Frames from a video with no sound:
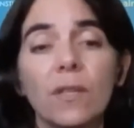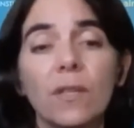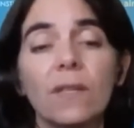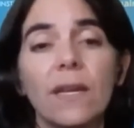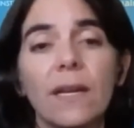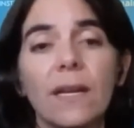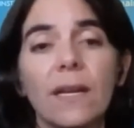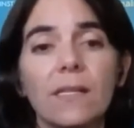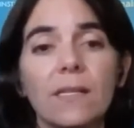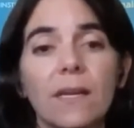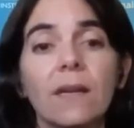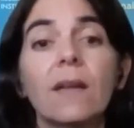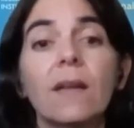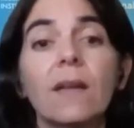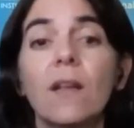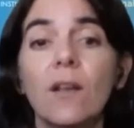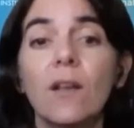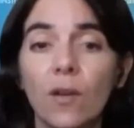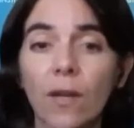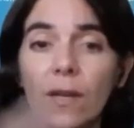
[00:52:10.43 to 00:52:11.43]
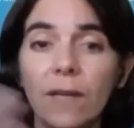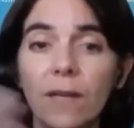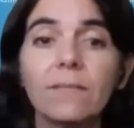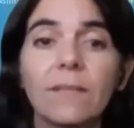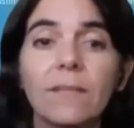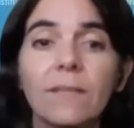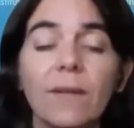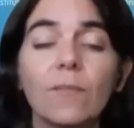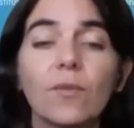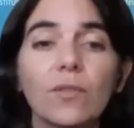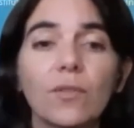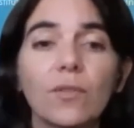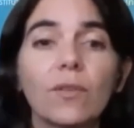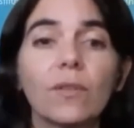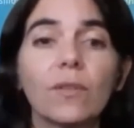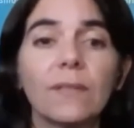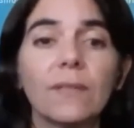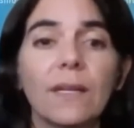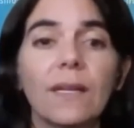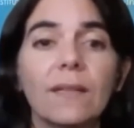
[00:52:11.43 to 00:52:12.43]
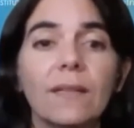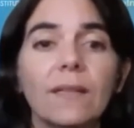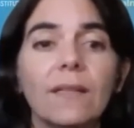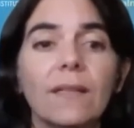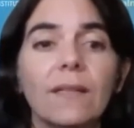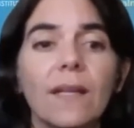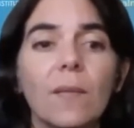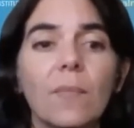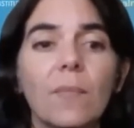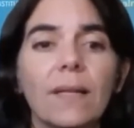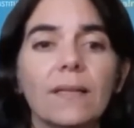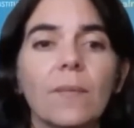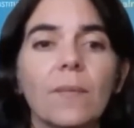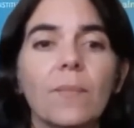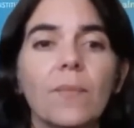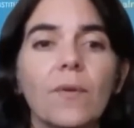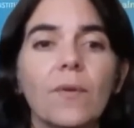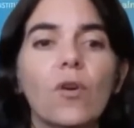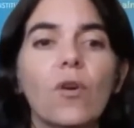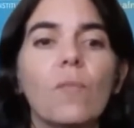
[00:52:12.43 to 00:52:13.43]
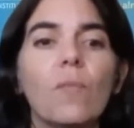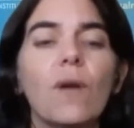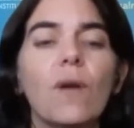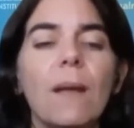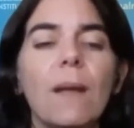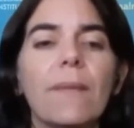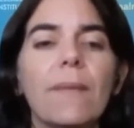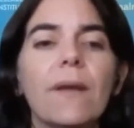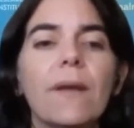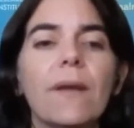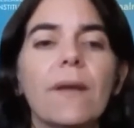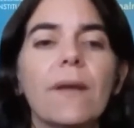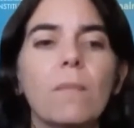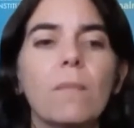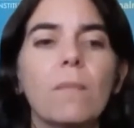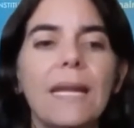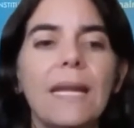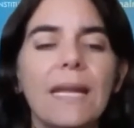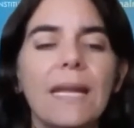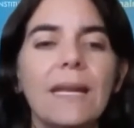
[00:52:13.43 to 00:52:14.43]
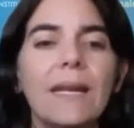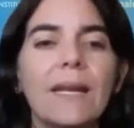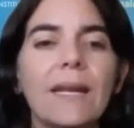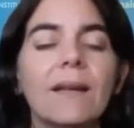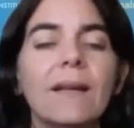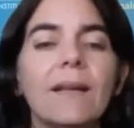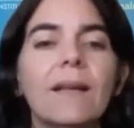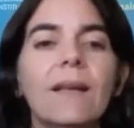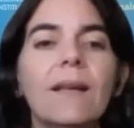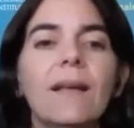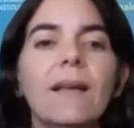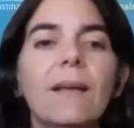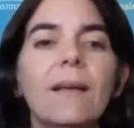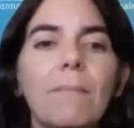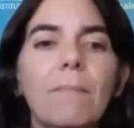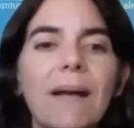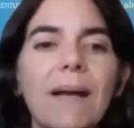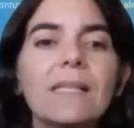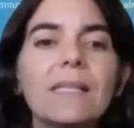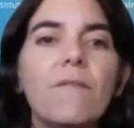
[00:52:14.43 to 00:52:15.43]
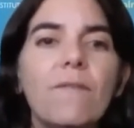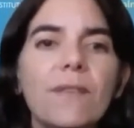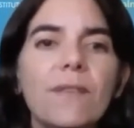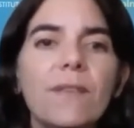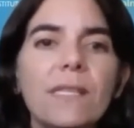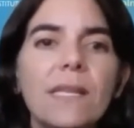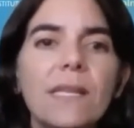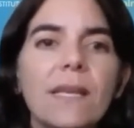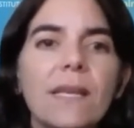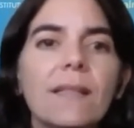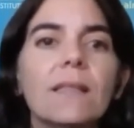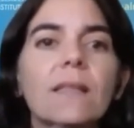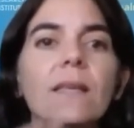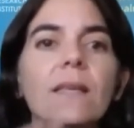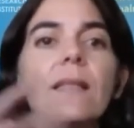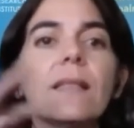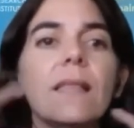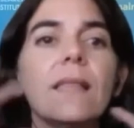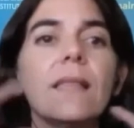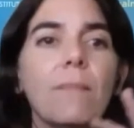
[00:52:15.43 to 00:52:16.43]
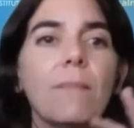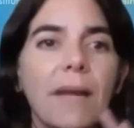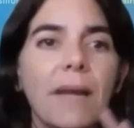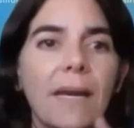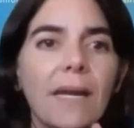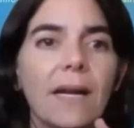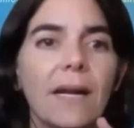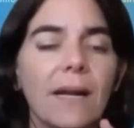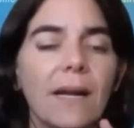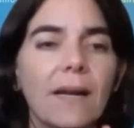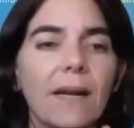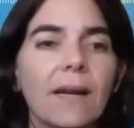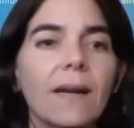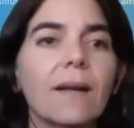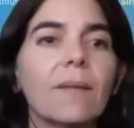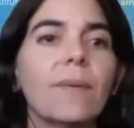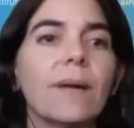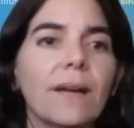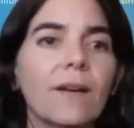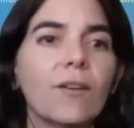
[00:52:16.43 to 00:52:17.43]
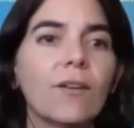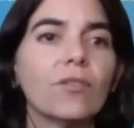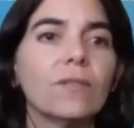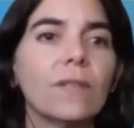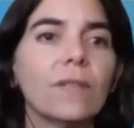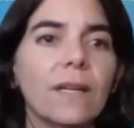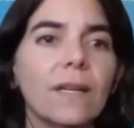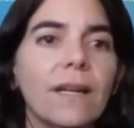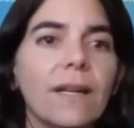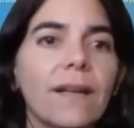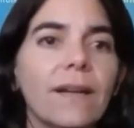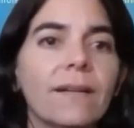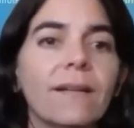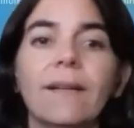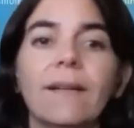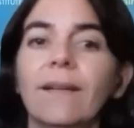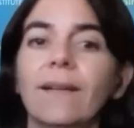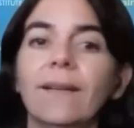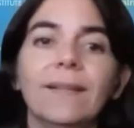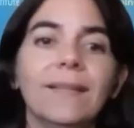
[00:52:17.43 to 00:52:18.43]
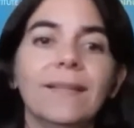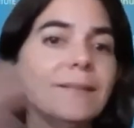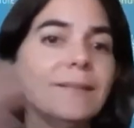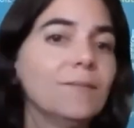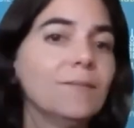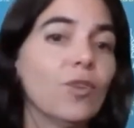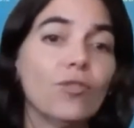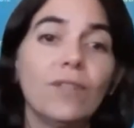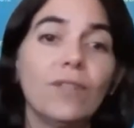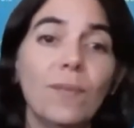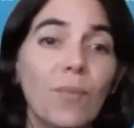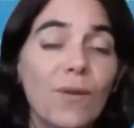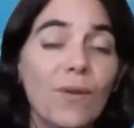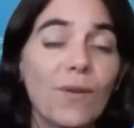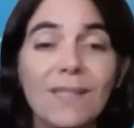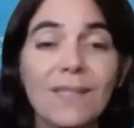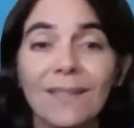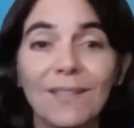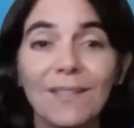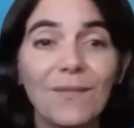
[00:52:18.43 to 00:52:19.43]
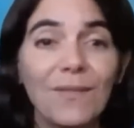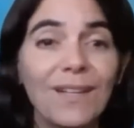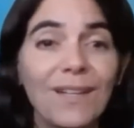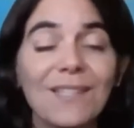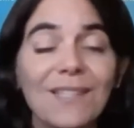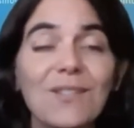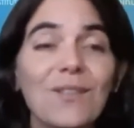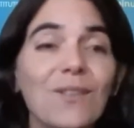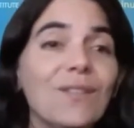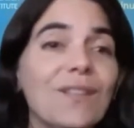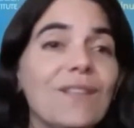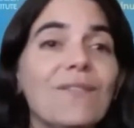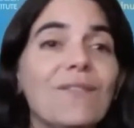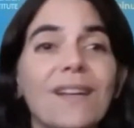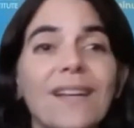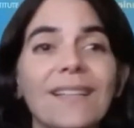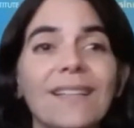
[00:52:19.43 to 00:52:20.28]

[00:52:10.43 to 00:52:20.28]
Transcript: or diffusion of these funds that may happen. We have a lot of money, but what is the most efficient way to manage this? To